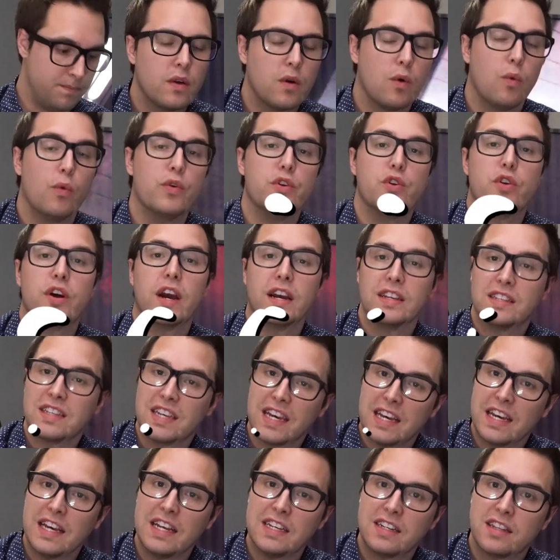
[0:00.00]
When you guys
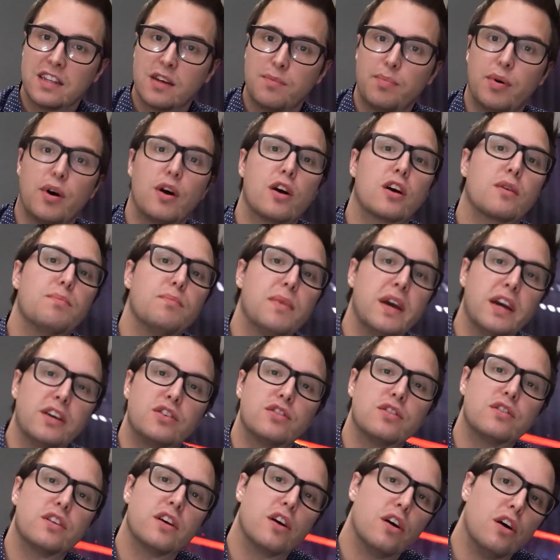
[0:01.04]
get into the park, make
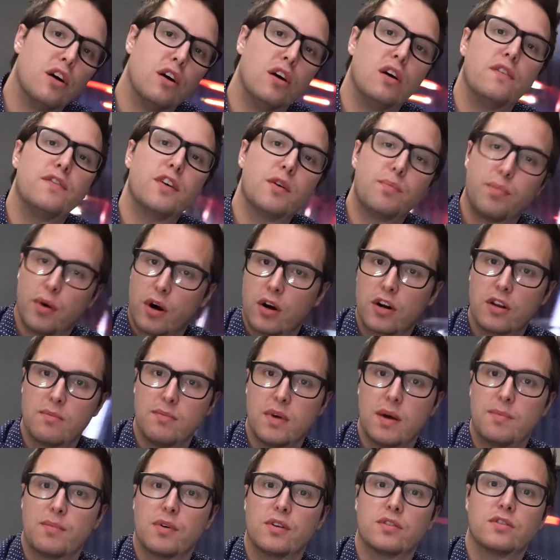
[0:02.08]
sure that all of your party
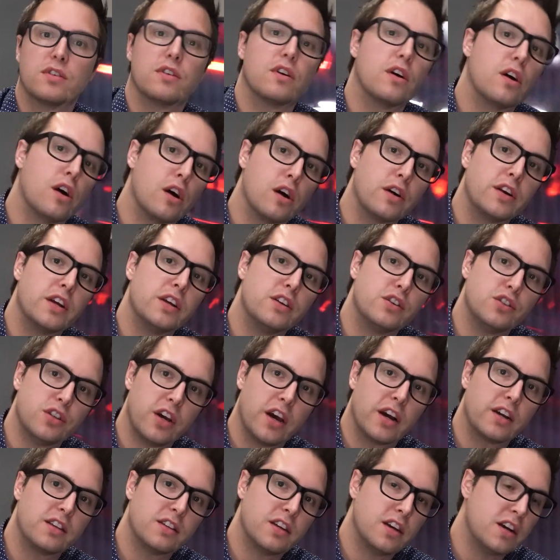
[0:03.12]
members are already
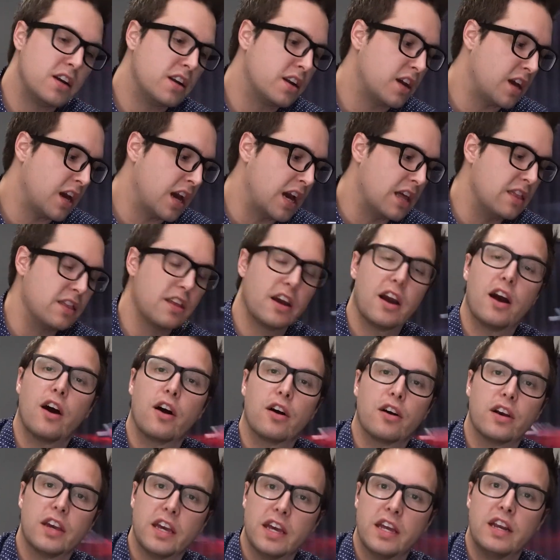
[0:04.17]
checked in and they
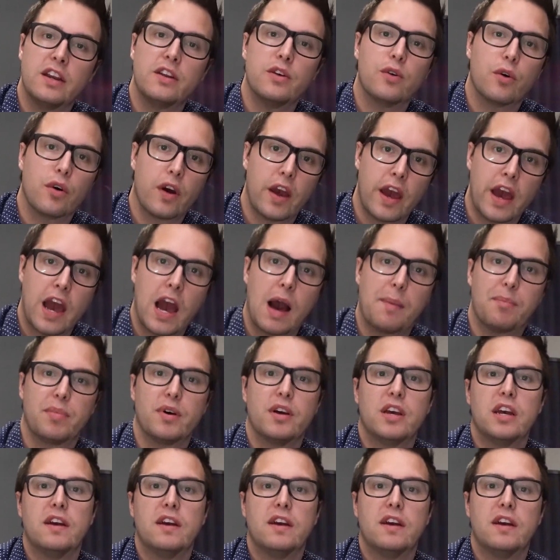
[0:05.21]
are in your app.